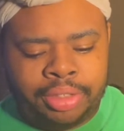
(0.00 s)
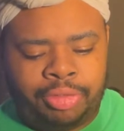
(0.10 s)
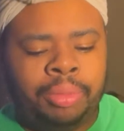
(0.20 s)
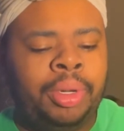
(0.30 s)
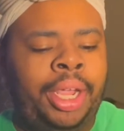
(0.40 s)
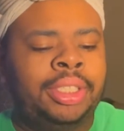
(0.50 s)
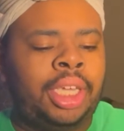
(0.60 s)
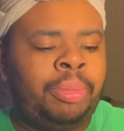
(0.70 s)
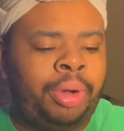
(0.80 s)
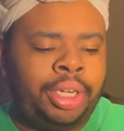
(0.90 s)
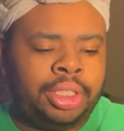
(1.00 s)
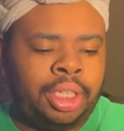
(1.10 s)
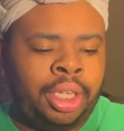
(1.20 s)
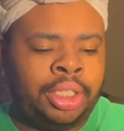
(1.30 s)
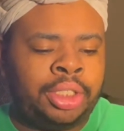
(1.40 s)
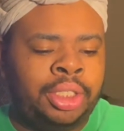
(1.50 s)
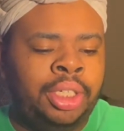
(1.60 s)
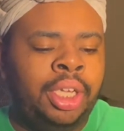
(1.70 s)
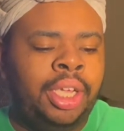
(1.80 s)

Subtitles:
from the anti-breakage collection.